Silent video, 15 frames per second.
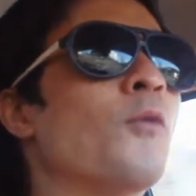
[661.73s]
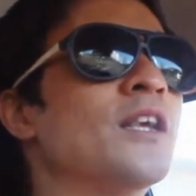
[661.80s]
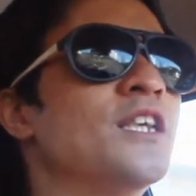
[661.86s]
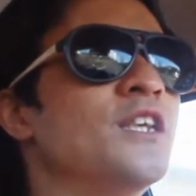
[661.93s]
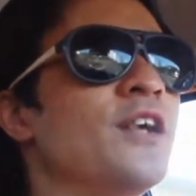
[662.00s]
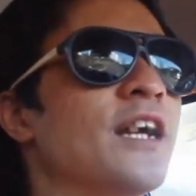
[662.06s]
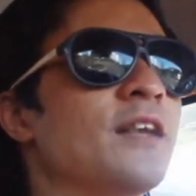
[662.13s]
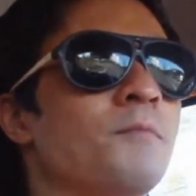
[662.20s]

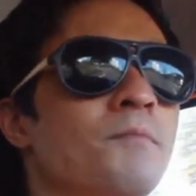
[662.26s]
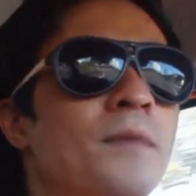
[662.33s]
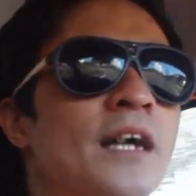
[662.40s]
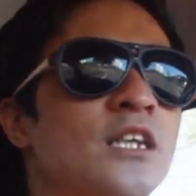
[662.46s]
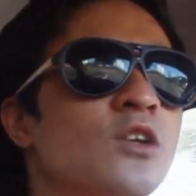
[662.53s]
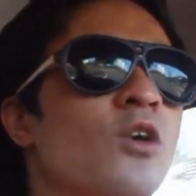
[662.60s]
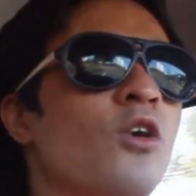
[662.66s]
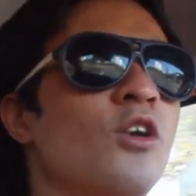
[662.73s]
once you get
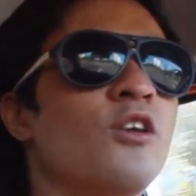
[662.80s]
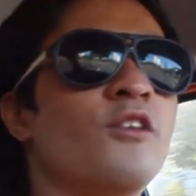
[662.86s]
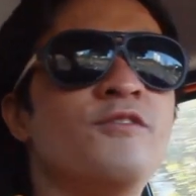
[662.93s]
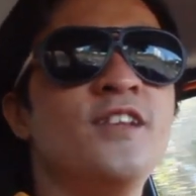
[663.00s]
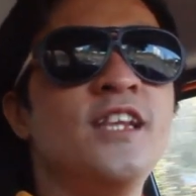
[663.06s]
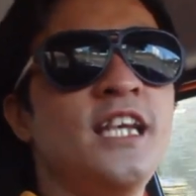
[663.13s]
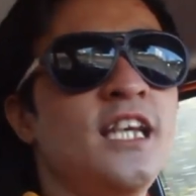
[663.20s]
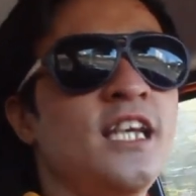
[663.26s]
past all
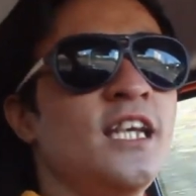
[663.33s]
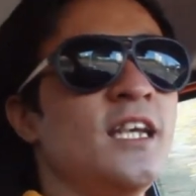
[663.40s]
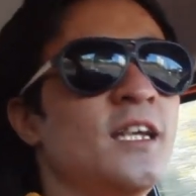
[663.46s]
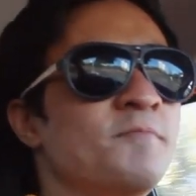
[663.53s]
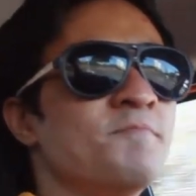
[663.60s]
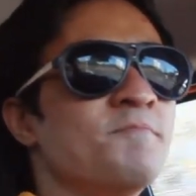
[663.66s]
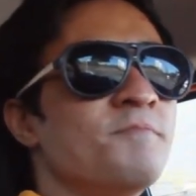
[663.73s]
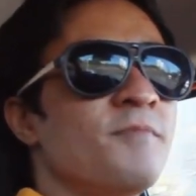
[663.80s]
of the
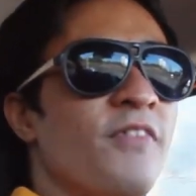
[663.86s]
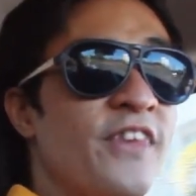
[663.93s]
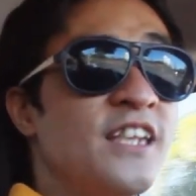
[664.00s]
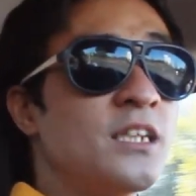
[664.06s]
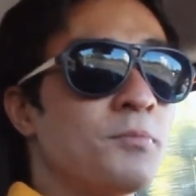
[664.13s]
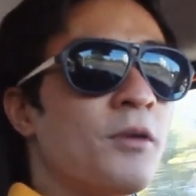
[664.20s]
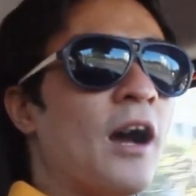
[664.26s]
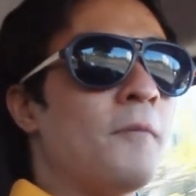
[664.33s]

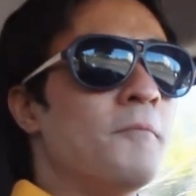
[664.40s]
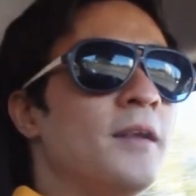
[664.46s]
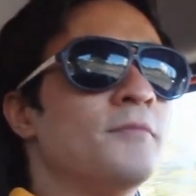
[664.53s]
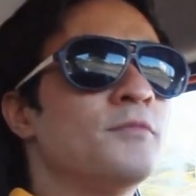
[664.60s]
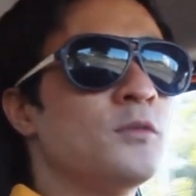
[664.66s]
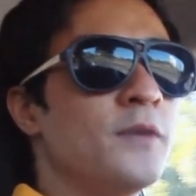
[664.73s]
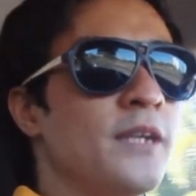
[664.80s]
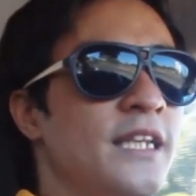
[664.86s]
these
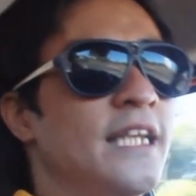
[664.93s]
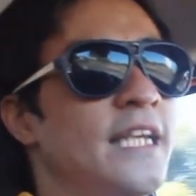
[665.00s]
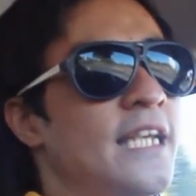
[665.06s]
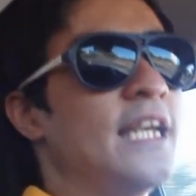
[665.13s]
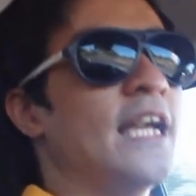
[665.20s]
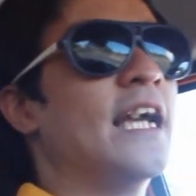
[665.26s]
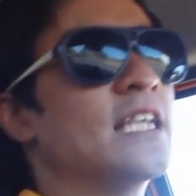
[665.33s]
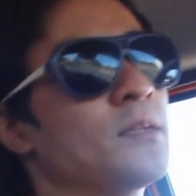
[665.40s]
problems with
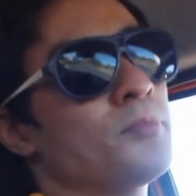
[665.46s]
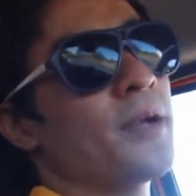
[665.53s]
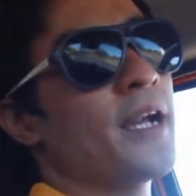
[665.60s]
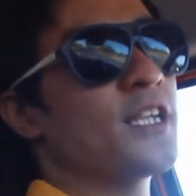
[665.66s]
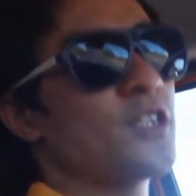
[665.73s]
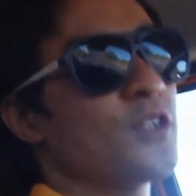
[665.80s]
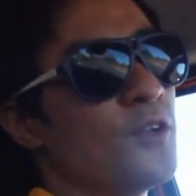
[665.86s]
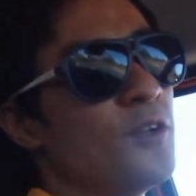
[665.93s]
the
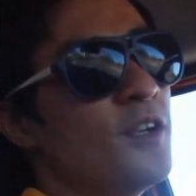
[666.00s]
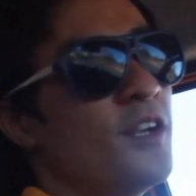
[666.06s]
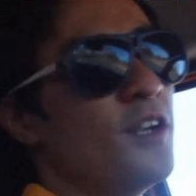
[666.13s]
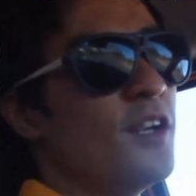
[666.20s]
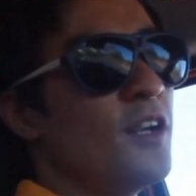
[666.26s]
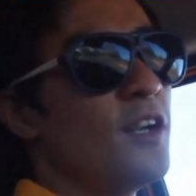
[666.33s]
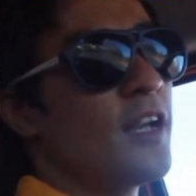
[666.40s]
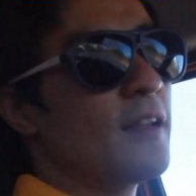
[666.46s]
S-Presso
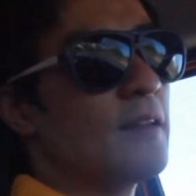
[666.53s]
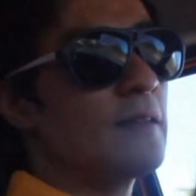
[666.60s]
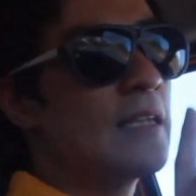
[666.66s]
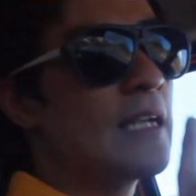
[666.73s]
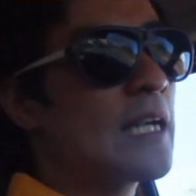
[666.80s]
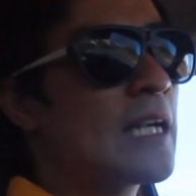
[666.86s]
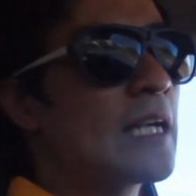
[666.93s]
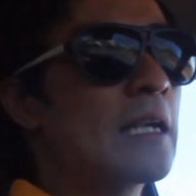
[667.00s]

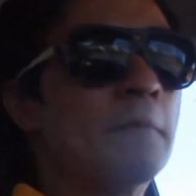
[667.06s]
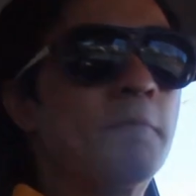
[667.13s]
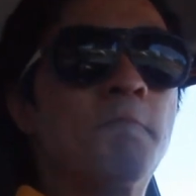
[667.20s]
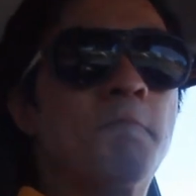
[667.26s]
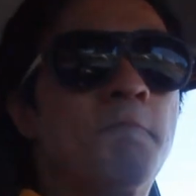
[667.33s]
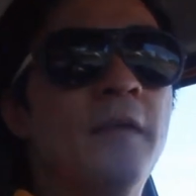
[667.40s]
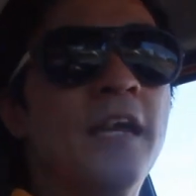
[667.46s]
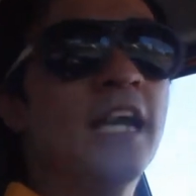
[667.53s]

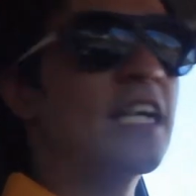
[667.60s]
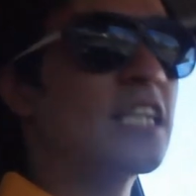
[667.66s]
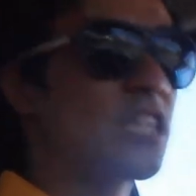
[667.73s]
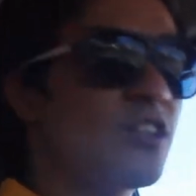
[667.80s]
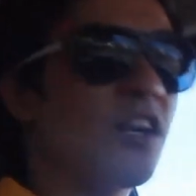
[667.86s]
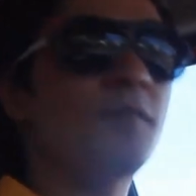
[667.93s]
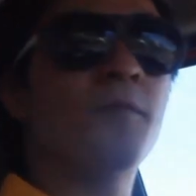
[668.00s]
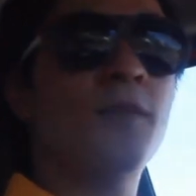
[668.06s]
the
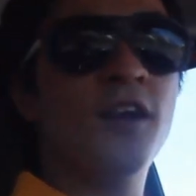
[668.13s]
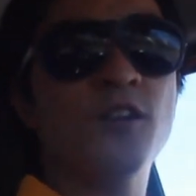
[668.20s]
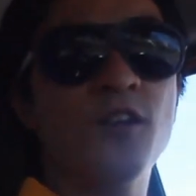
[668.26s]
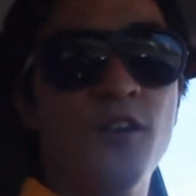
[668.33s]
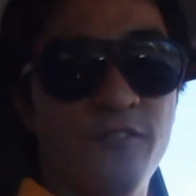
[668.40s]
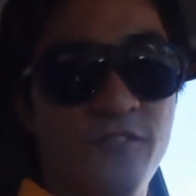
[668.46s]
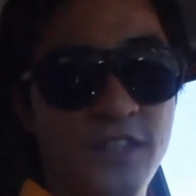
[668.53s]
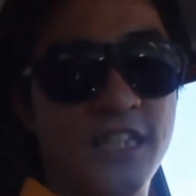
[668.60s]
biggest trump card
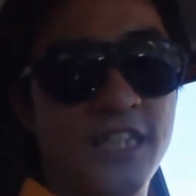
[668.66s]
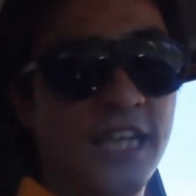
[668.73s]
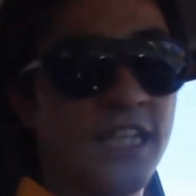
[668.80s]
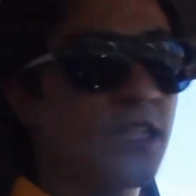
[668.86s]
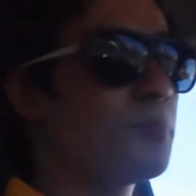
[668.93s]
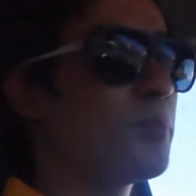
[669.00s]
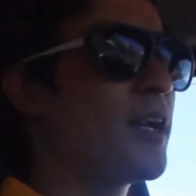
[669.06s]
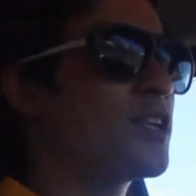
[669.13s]
of this
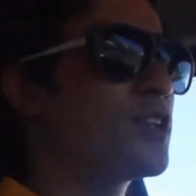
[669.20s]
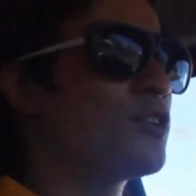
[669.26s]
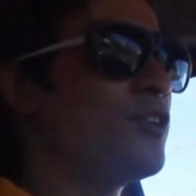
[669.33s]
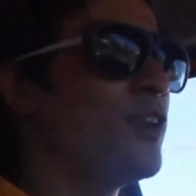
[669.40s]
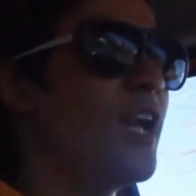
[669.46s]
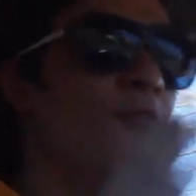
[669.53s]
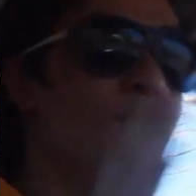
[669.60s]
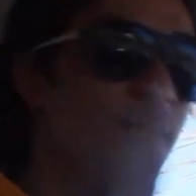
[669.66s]

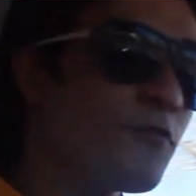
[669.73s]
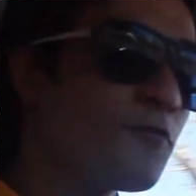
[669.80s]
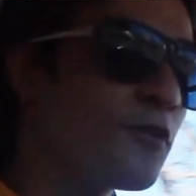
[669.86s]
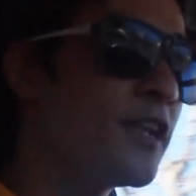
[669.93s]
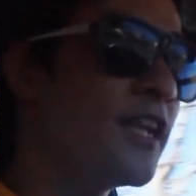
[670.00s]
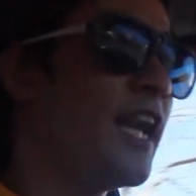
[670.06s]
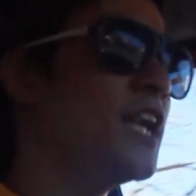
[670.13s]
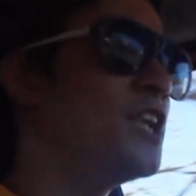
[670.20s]
S-Presso even
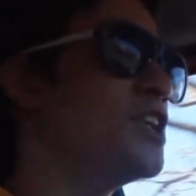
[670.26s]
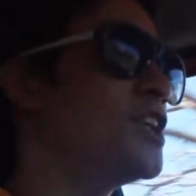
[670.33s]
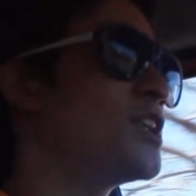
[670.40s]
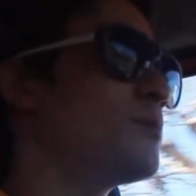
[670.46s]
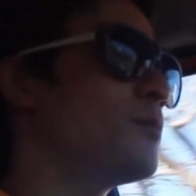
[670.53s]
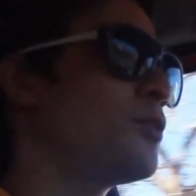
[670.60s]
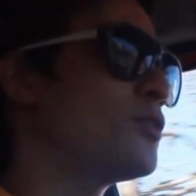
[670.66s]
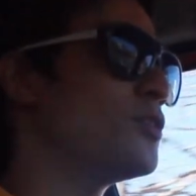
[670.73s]
for the
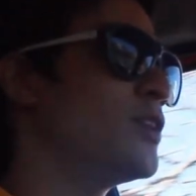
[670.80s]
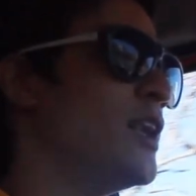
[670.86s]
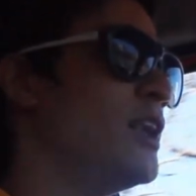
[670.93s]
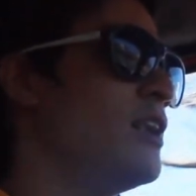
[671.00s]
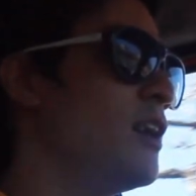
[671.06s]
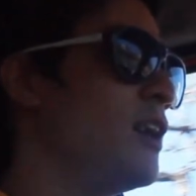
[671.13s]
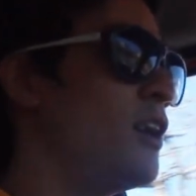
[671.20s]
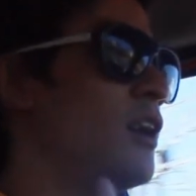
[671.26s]
AGS
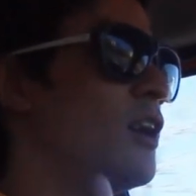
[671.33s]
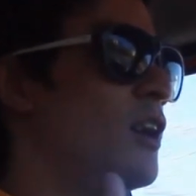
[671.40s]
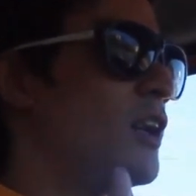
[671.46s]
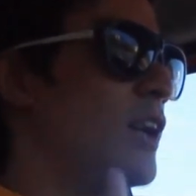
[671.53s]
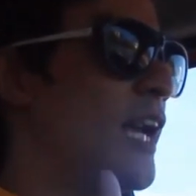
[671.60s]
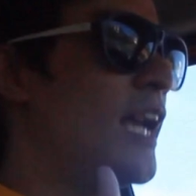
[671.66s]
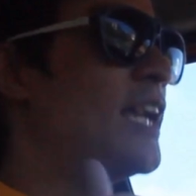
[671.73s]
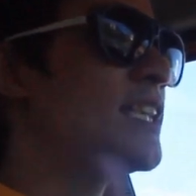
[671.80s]
model
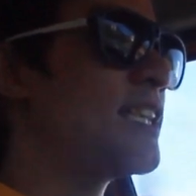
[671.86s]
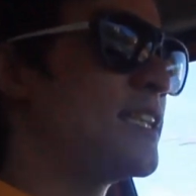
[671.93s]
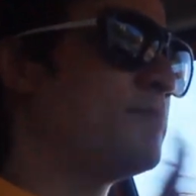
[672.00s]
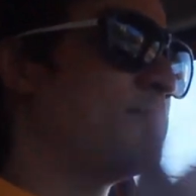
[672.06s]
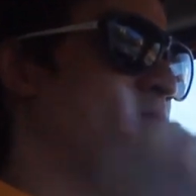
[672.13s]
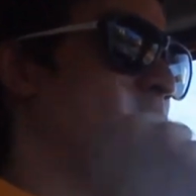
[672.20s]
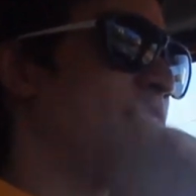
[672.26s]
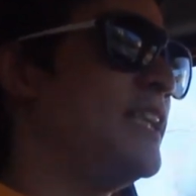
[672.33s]
is
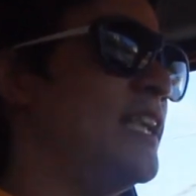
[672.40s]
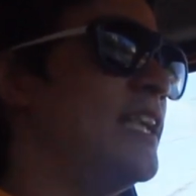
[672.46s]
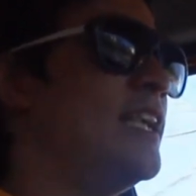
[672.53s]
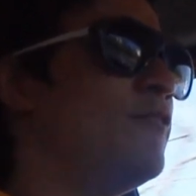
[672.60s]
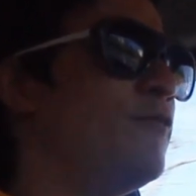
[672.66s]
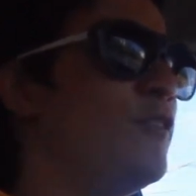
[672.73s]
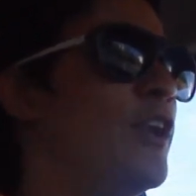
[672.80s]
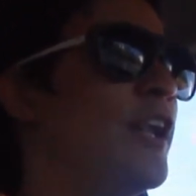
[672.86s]

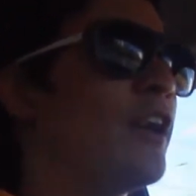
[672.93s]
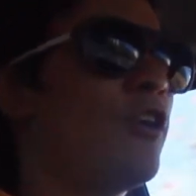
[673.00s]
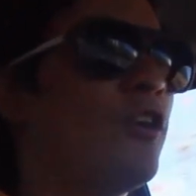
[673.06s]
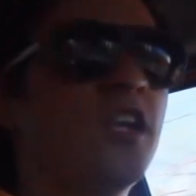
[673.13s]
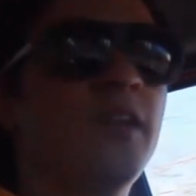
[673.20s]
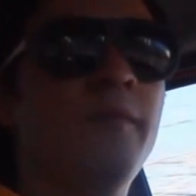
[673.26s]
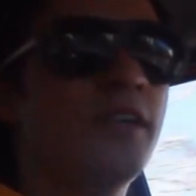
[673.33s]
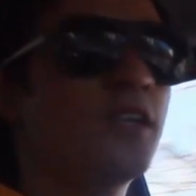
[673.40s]
the fuel
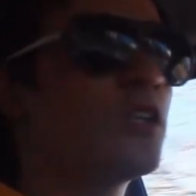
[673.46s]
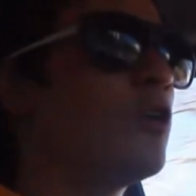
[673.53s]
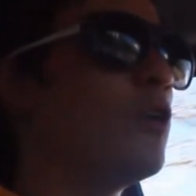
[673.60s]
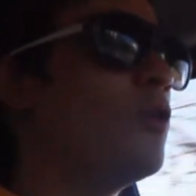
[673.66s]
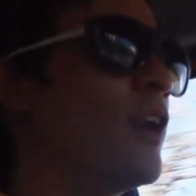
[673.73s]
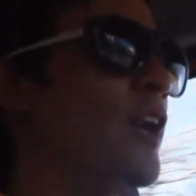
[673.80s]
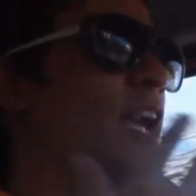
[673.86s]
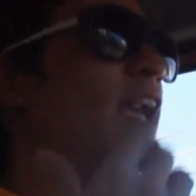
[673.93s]
economy
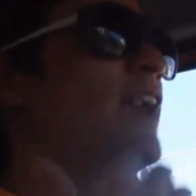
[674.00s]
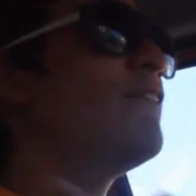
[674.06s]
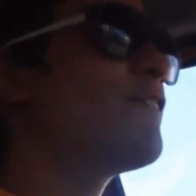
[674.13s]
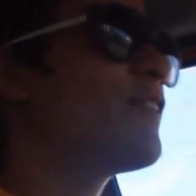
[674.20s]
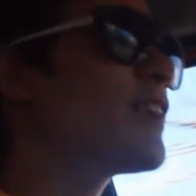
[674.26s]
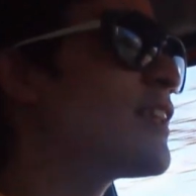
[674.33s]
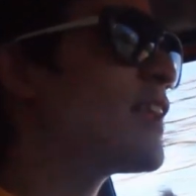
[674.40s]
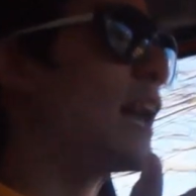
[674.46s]
so
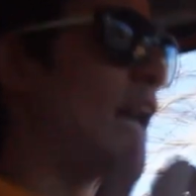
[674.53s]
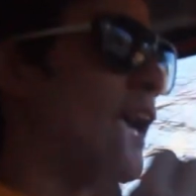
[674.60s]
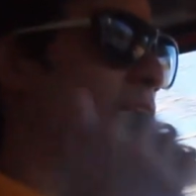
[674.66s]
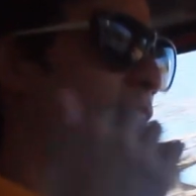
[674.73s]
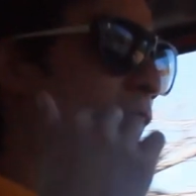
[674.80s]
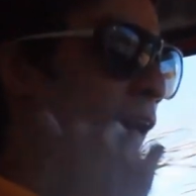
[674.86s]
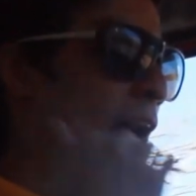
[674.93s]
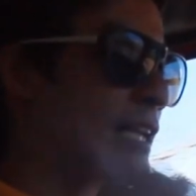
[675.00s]
even
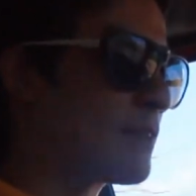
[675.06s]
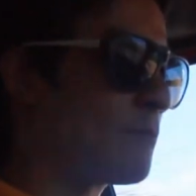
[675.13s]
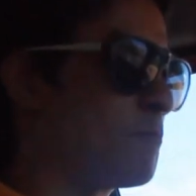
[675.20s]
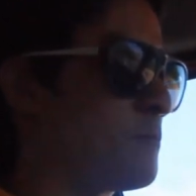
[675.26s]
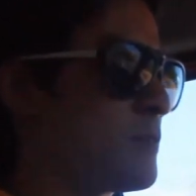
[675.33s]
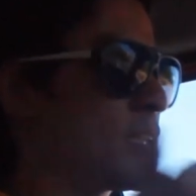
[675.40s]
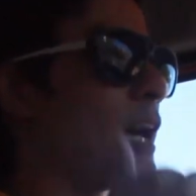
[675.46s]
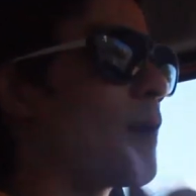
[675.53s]
at
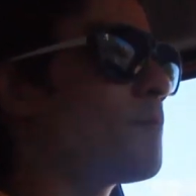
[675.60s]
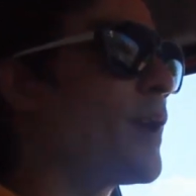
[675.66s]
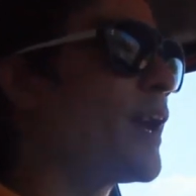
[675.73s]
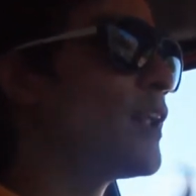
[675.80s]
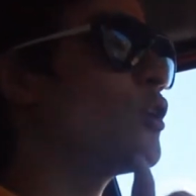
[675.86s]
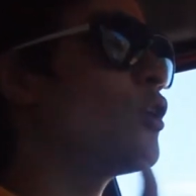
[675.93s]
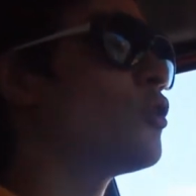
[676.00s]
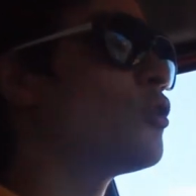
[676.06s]
stop
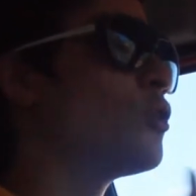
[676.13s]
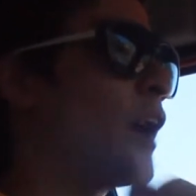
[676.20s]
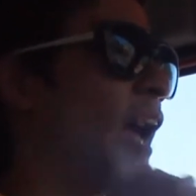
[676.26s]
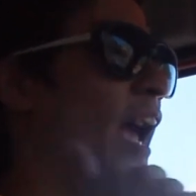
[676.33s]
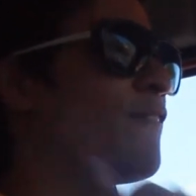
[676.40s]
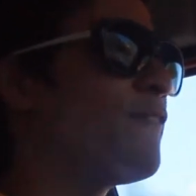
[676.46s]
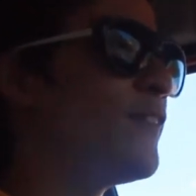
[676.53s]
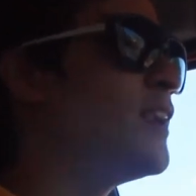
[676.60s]
and go
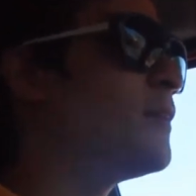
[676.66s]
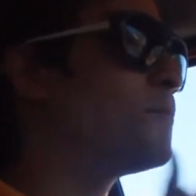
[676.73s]
heavy